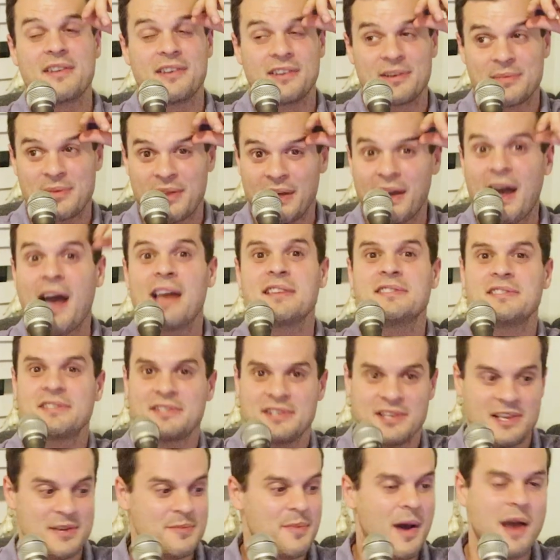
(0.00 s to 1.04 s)
You're going to be like, I
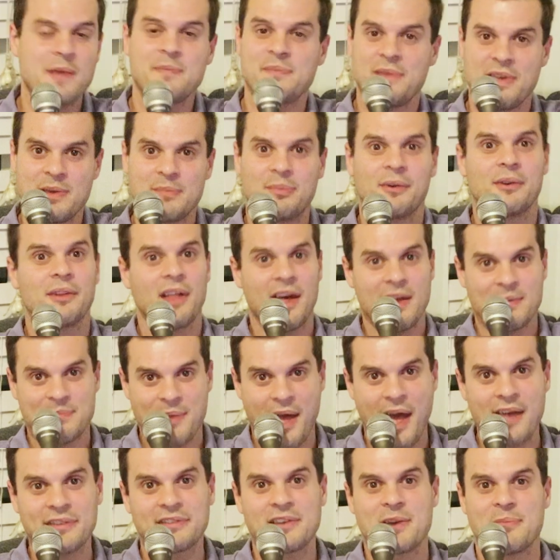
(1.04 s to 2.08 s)
see why people like
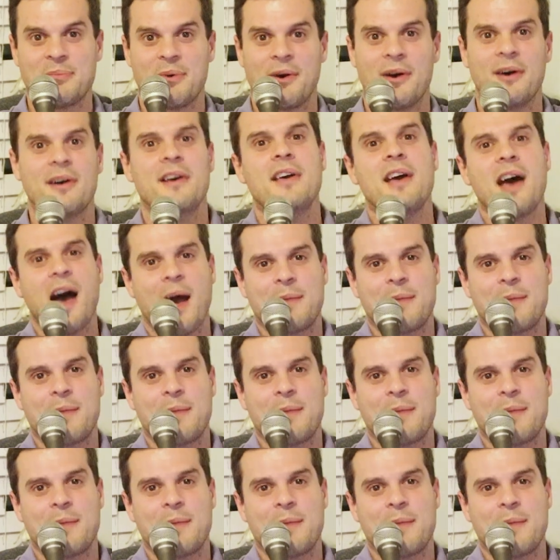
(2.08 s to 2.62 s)
basketball.